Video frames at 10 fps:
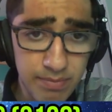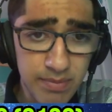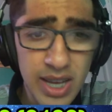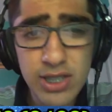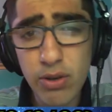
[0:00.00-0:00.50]

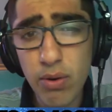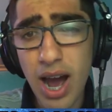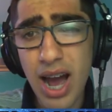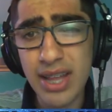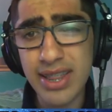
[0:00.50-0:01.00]
and so
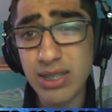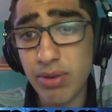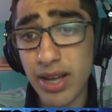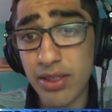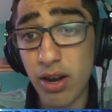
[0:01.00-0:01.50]
that's
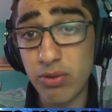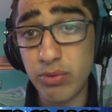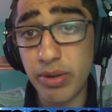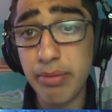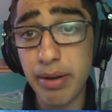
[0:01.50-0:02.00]
why I thought I was
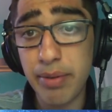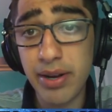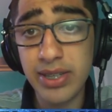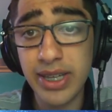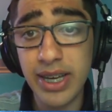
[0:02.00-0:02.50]
winning. But
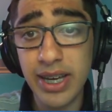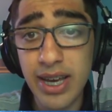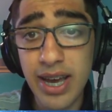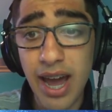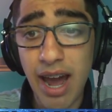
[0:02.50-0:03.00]
apparently,
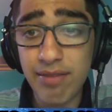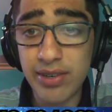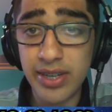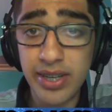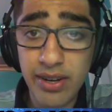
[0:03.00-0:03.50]
after
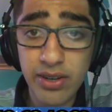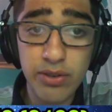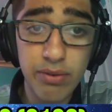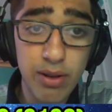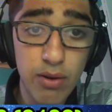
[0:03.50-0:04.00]
here, you
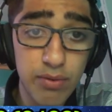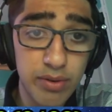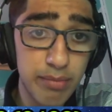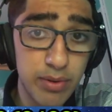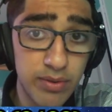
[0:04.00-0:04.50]
can go for
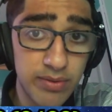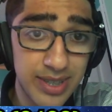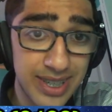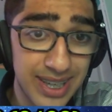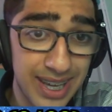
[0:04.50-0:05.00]
the move
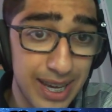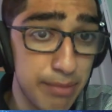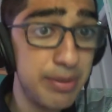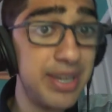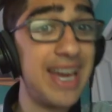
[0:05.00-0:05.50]

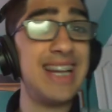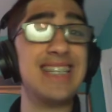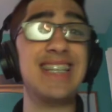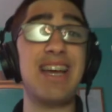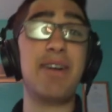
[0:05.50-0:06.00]
king
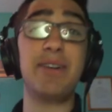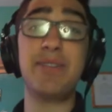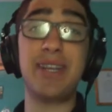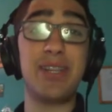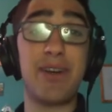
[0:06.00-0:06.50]
b8. Now, I don't
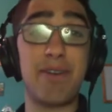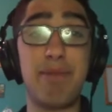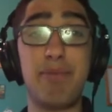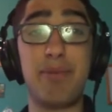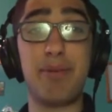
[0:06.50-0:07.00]
think a lot of
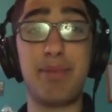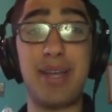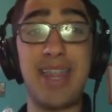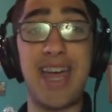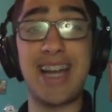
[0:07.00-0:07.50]
people would
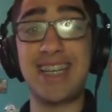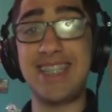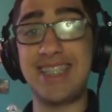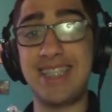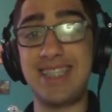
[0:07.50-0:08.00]
play that
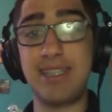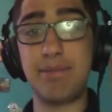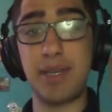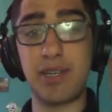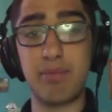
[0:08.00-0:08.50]
because it seems
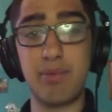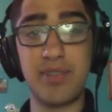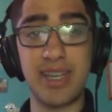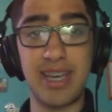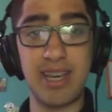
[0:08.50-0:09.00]
like you're moving
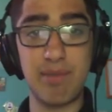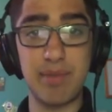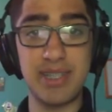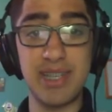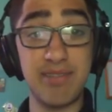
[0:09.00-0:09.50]
the king from
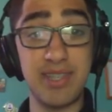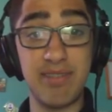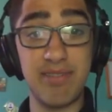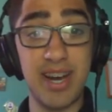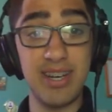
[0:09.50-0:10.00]
the safe c
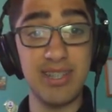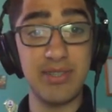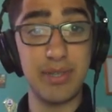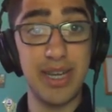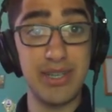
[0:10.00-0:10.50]
file
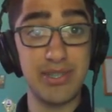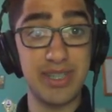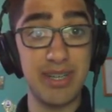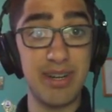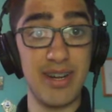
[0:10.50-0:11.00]
to a dangerous here,